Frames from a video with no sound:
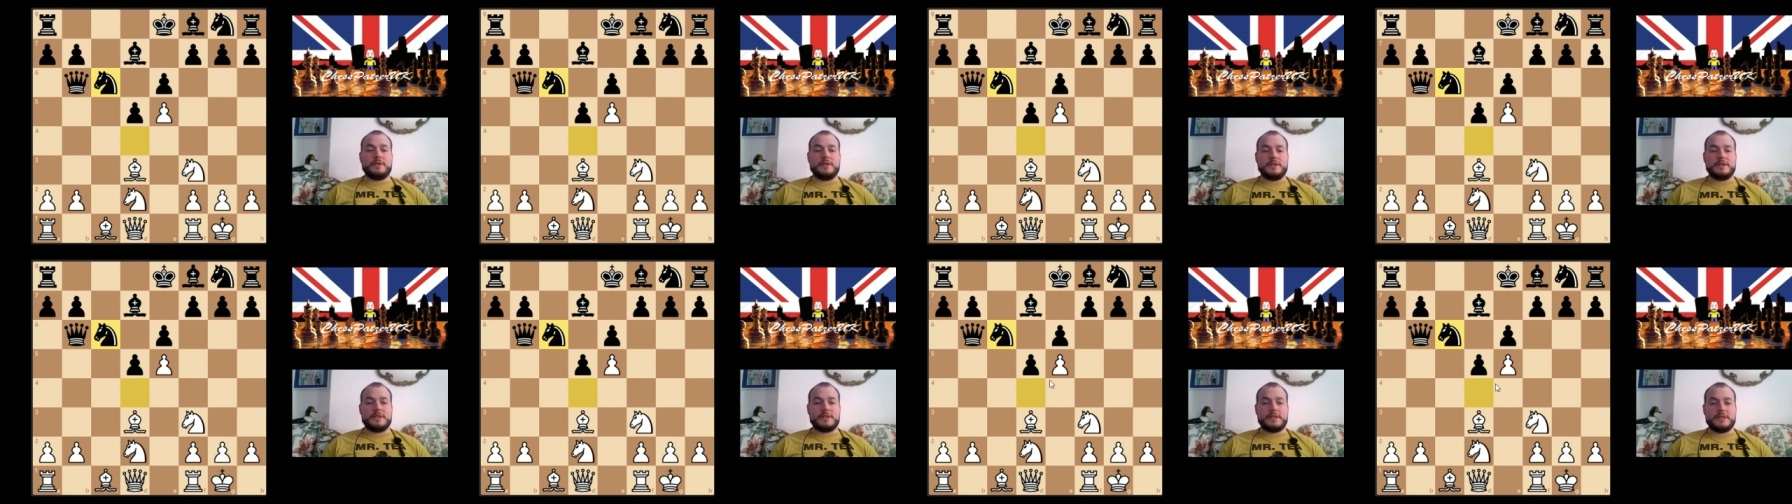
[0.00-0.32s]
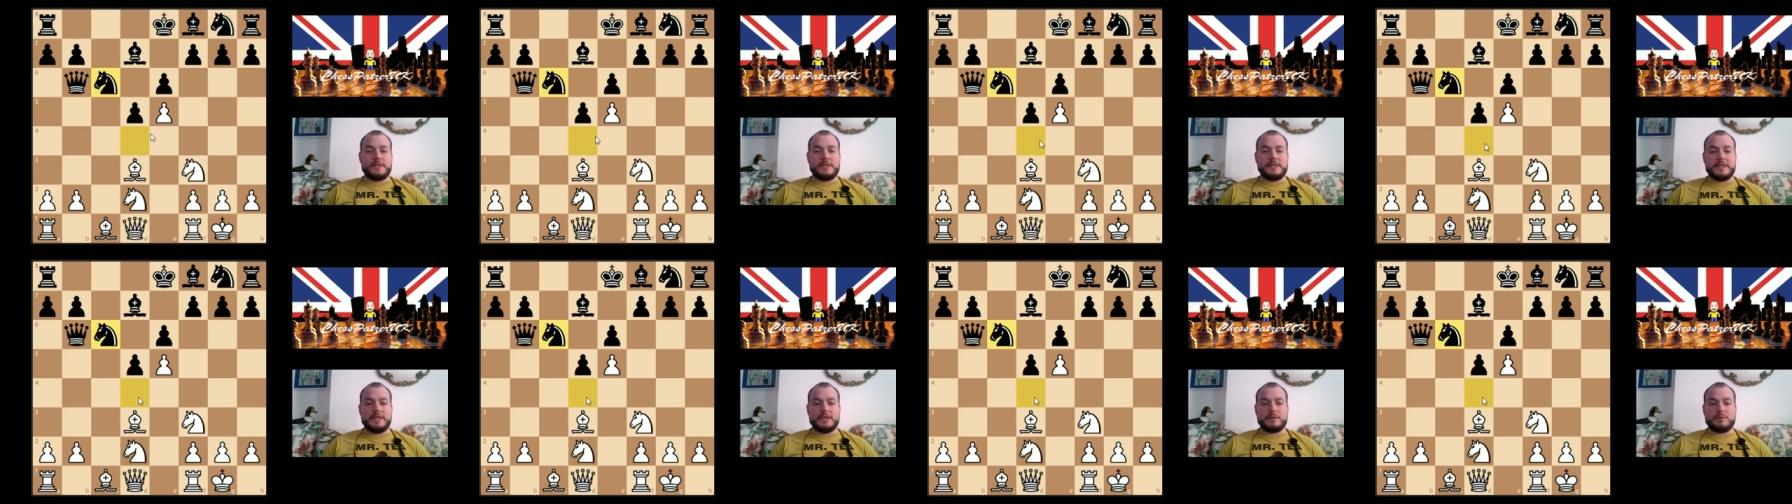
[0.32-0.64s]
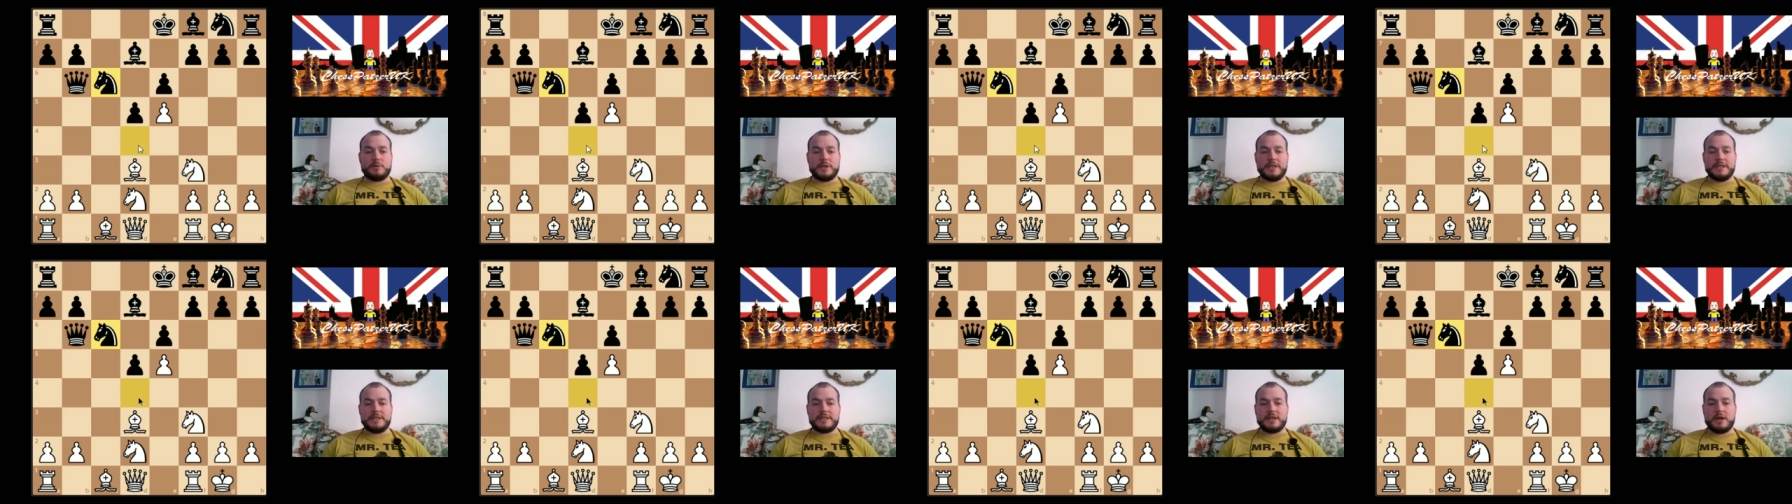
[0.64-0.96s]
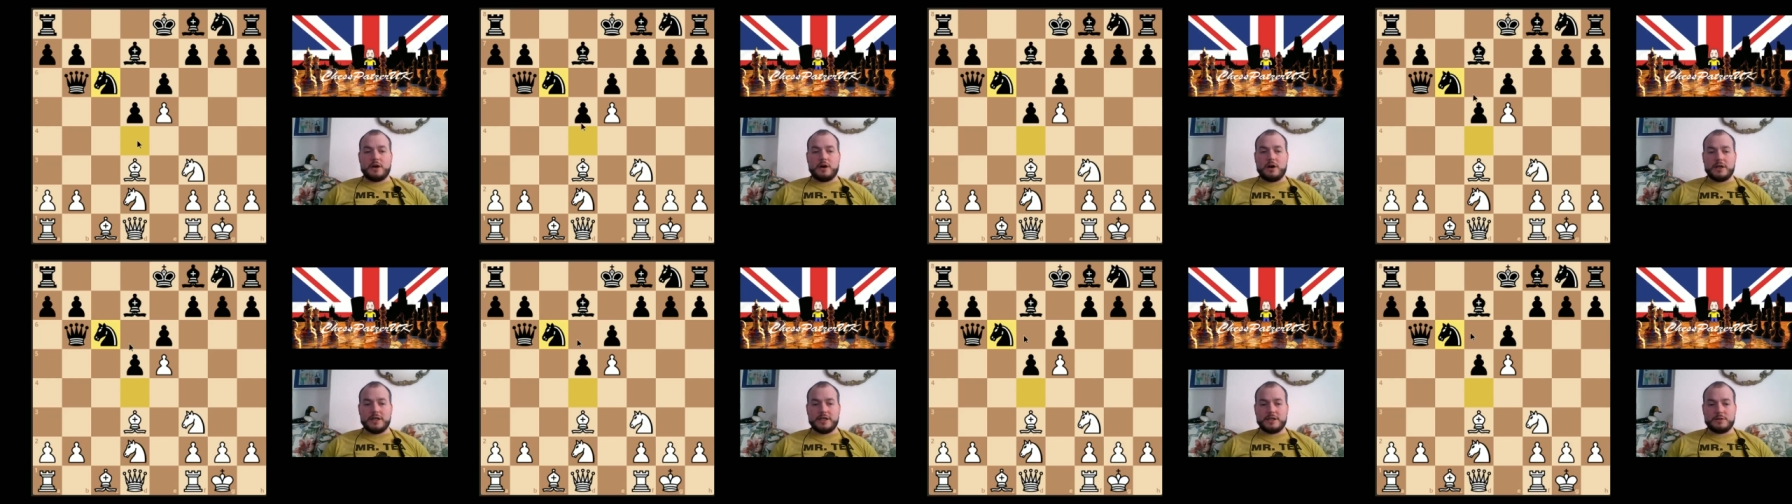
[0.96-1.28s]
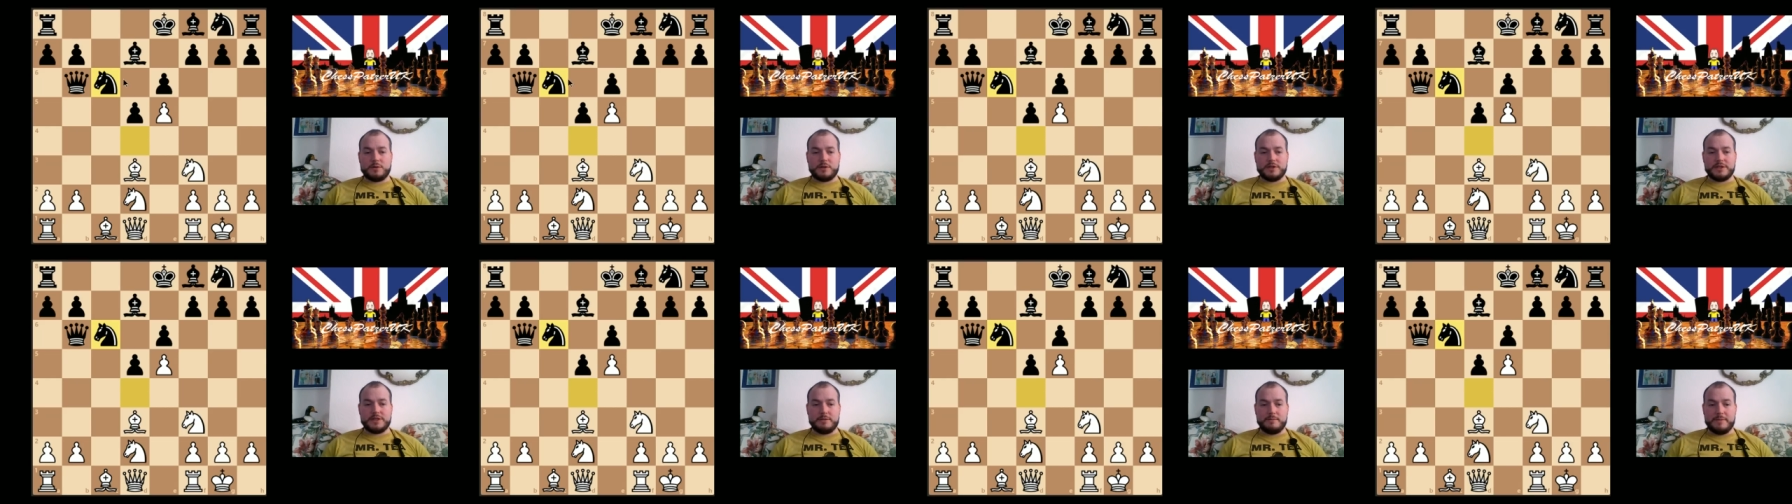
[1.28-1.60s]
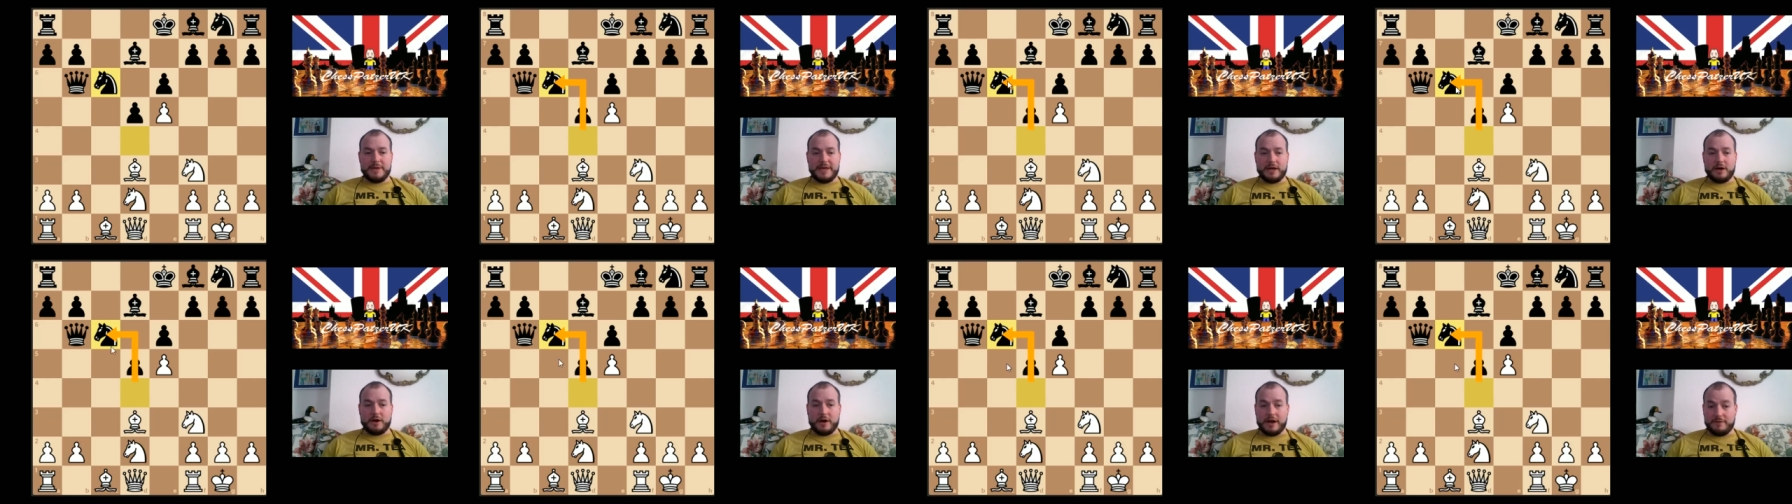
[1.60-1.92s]
because this one is the hardest one to
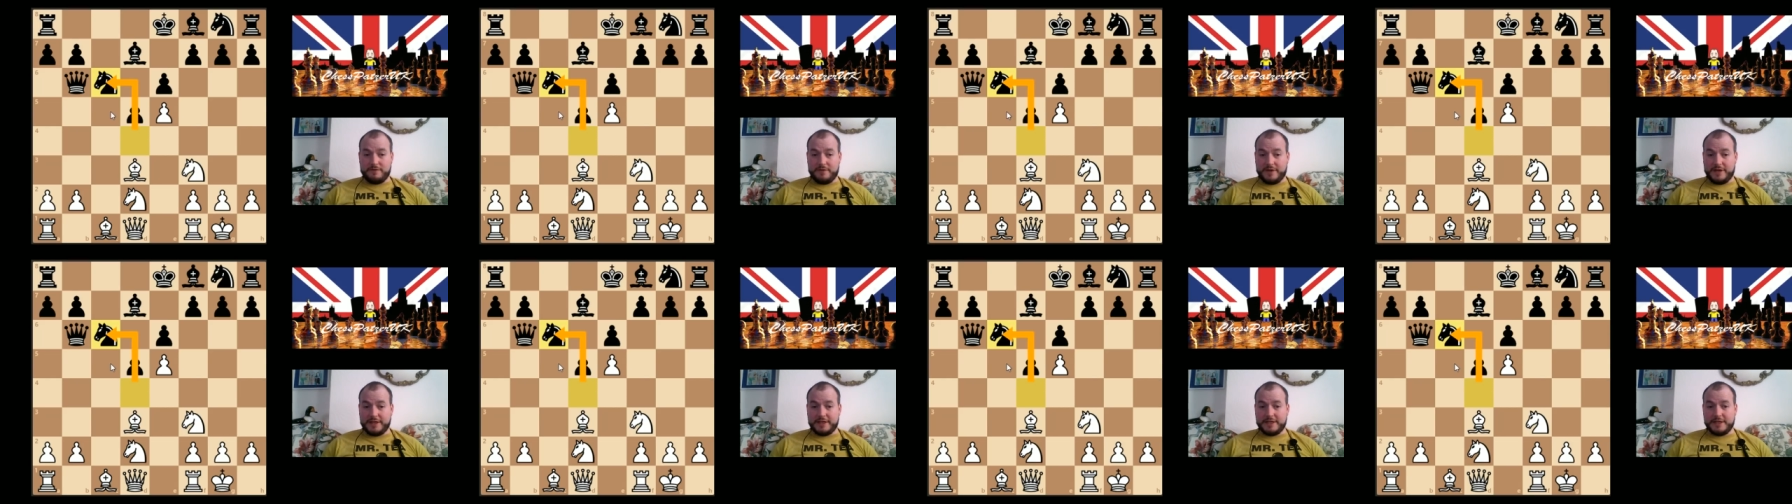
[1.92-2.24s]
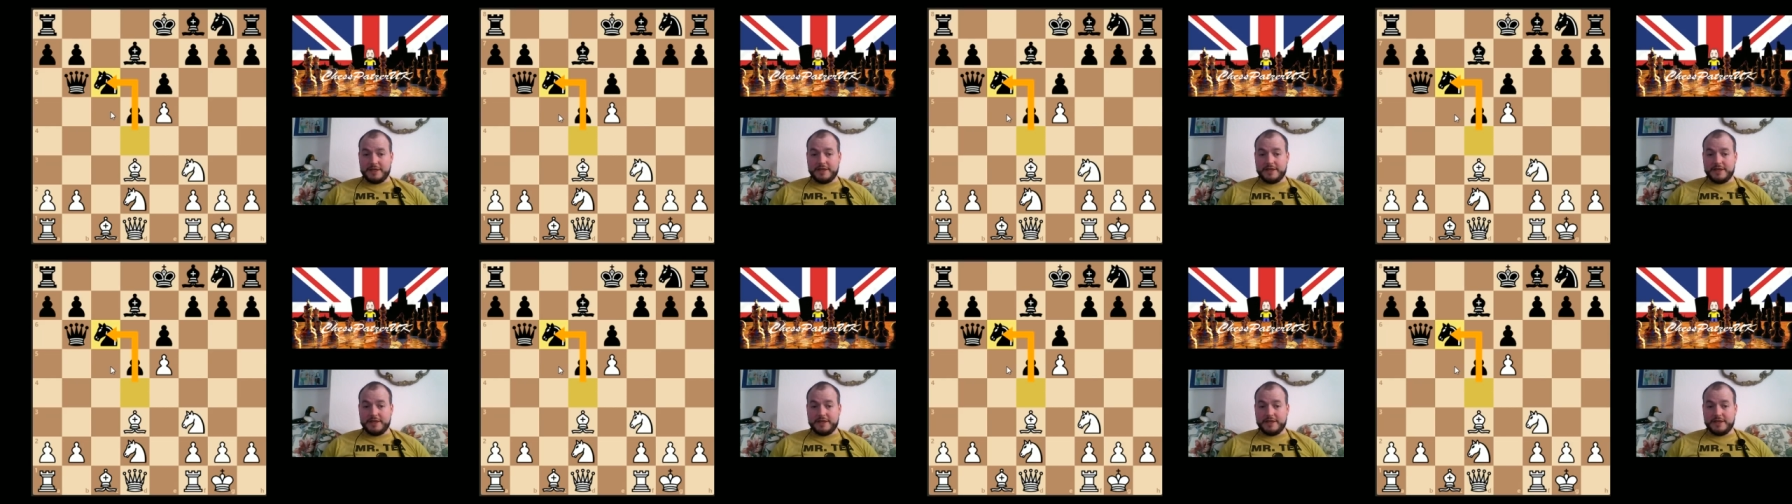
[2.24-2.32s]
meet, I think.